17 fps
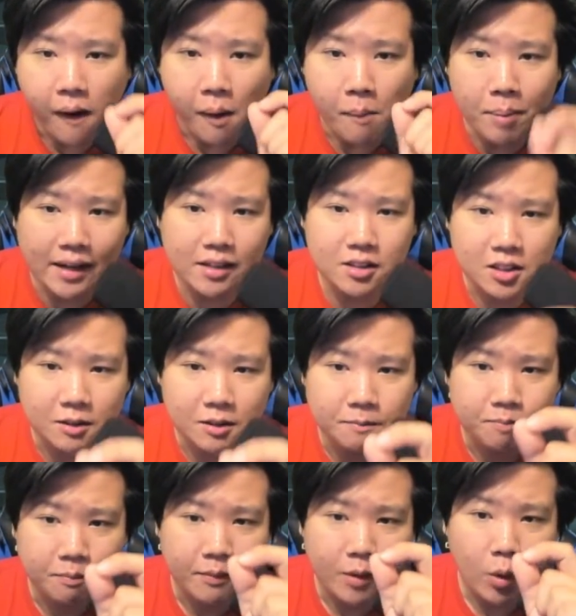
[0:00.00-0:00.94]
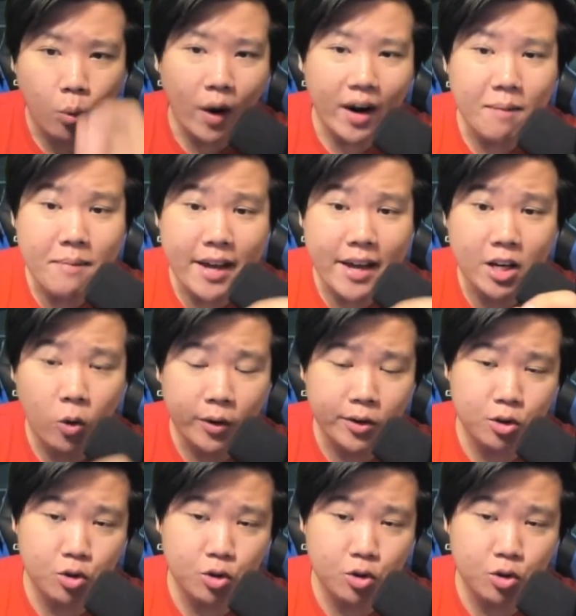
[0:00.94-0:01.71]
But what am I going to